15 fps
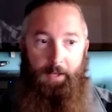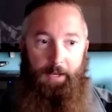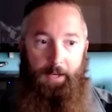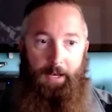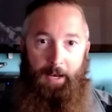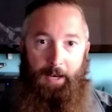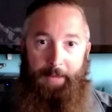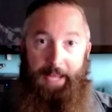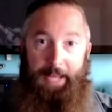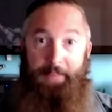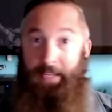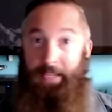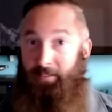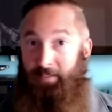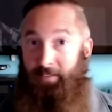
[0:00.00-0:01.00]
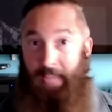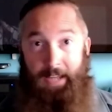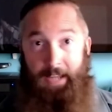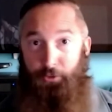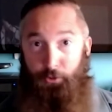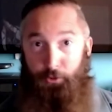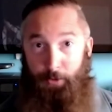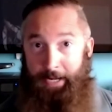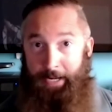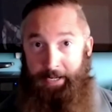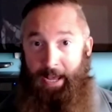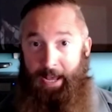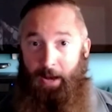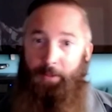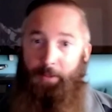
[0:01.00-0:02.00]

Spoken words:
And they sand great now.